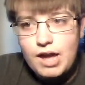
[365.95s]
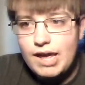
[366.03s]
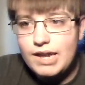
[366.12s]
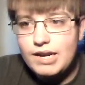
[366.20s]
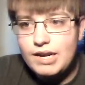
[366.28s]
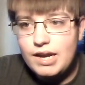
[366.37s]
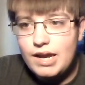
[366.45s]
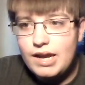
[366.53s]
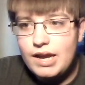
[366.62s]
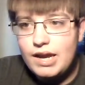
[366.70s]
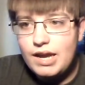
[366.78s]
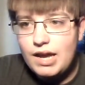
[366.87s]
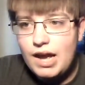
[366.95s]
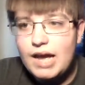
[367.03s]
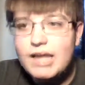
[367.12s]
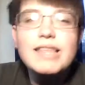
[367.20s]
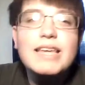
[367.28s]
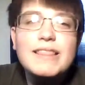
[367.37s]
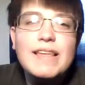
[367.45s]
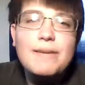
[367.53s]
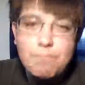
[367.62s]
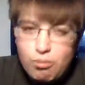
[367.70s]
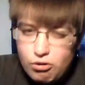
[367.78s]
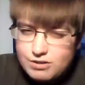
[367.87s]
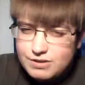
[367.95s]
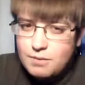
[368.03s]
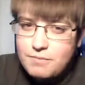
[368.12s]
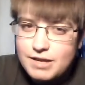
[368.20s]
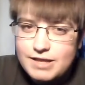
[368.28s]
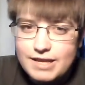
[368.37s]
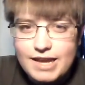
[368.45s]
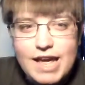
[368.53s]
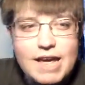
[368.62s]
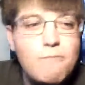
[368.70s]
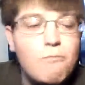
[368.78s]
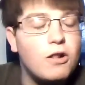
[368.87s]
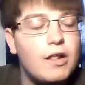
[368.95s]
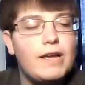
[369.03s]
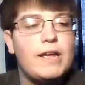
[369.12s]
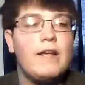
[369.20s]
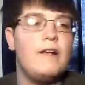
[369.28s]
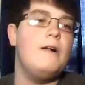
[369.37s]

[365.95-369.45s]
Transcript: And I think they put something in the game where like